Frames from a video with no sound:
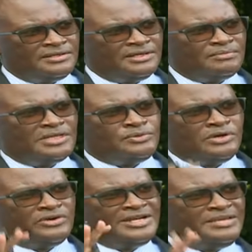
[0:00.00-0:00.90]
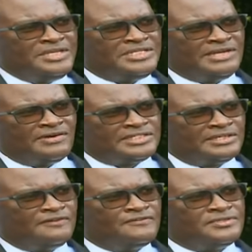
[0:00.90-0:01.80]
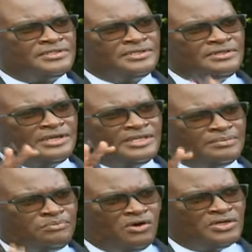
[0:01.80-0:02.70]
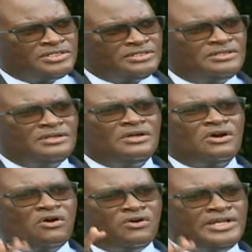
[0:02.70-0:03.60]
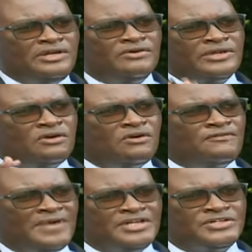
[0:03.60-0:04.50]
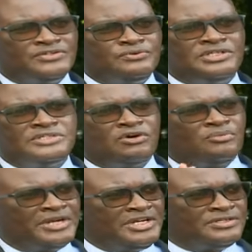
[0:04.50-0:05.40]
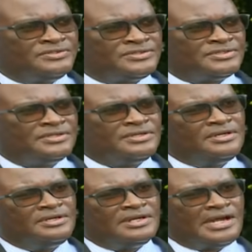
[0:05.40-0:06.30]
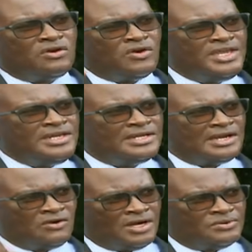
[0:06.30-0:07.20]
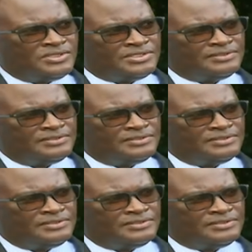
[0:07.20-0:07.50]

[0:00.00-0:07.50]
but we're only limiting ourselves at the port only on the core functions, which is operations. Cargo in, cargo out.